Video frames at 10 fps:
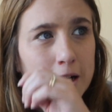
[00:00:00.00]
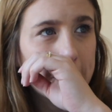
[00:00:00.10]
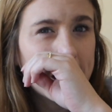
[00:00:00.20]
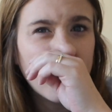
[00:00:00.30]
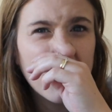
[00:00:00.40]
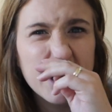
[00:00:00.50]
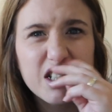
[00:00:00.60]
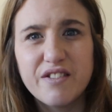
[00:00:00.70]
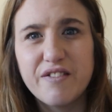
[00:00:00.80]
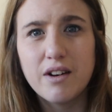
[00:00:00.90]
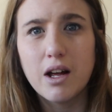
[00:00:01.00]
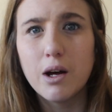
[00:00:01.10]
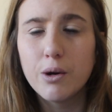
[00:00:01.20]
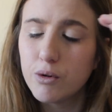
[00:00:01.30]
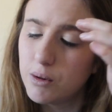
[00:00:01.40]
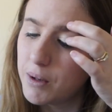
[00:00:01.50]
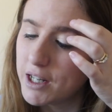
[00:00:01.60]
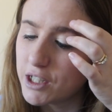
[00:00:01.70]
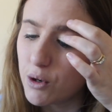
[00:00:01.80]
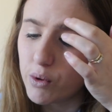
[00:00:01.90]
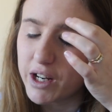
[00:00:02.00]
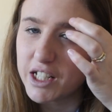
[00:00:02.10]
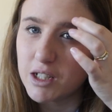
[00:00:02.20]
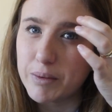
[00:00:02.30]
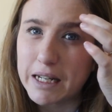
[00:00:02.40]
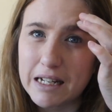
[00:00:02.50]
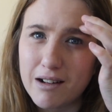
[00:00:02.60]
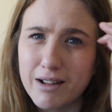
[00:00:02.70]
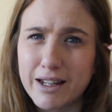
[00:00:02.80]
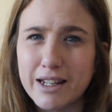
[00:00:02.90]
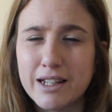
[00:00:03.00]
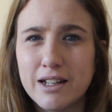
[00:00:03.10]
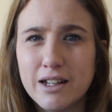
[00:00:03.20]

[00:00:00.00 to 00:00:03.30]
I want it to flow, but I don't want it to be like